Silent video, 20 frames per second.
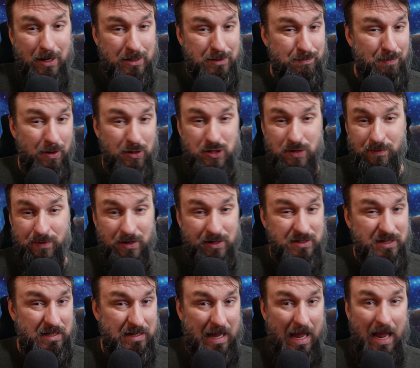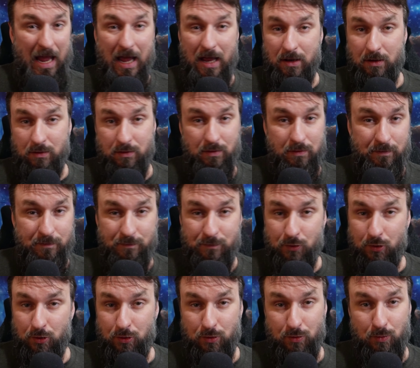as much of it as you can
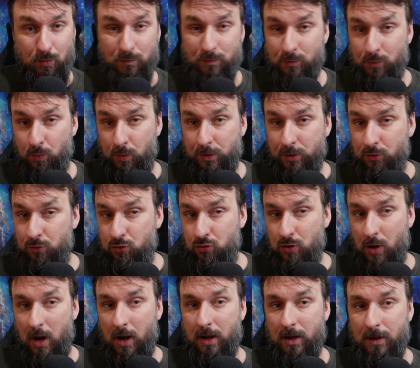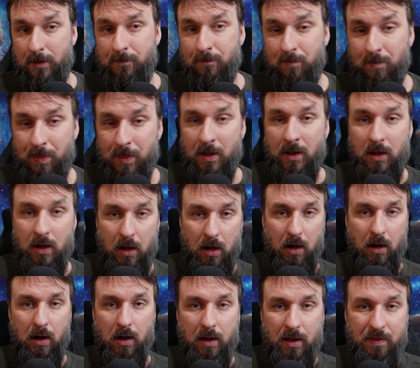for when you're trying.
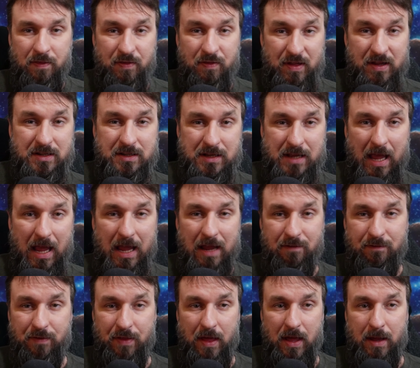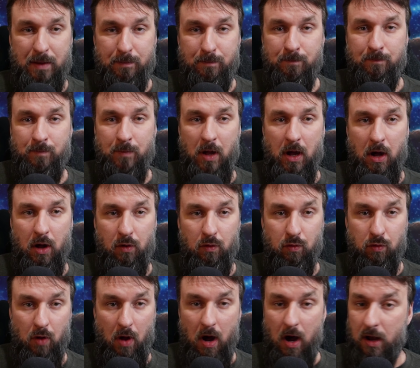This gave them a
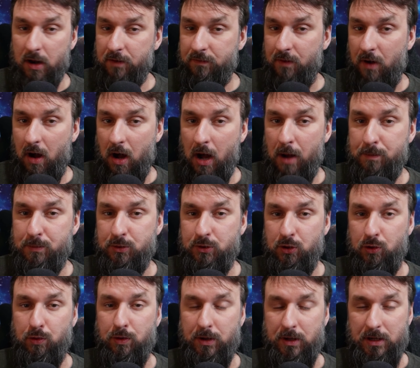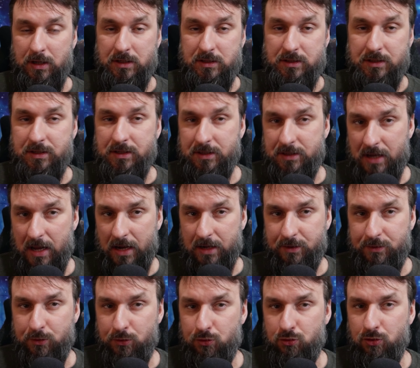lot of opportunities to
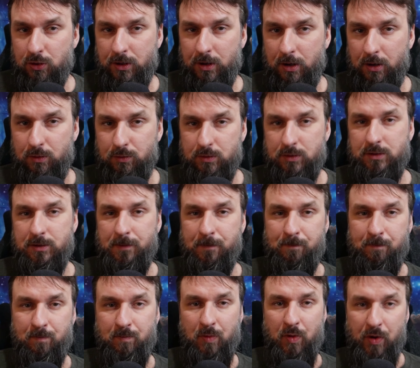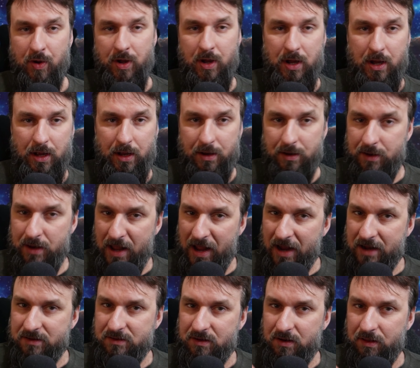detect neutrinos.
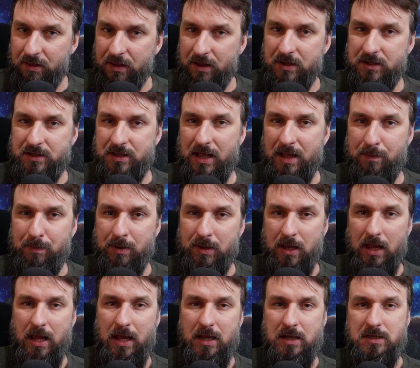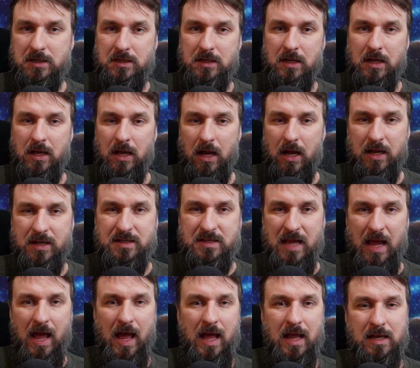Next to this, they placed a
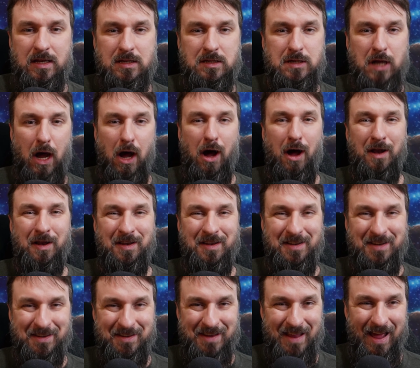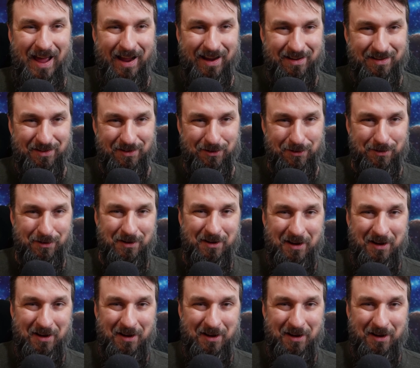10-ton detector.